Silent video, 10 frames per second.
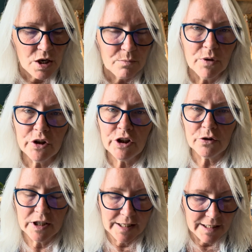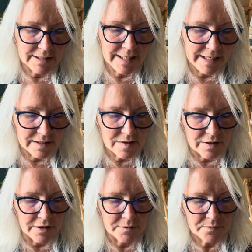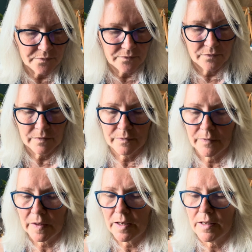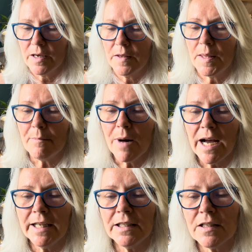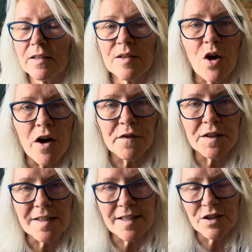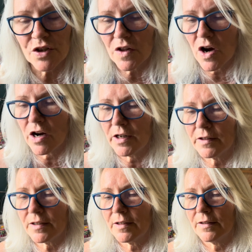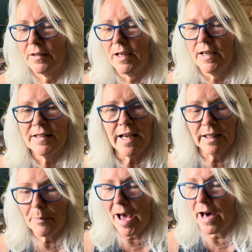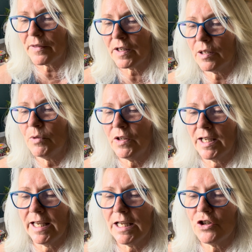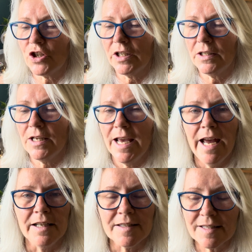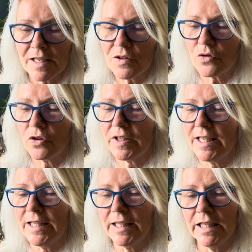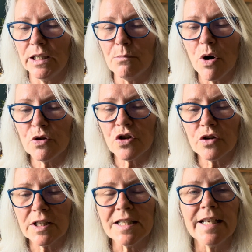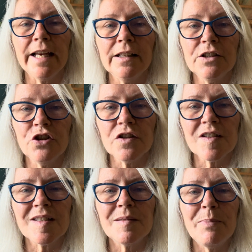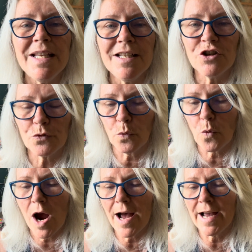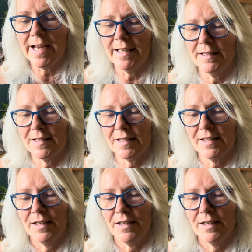Mercury in Cancer. The mind softens into the heart. Telepathic communication, ancestral healing, and emotional intelligence speech rise.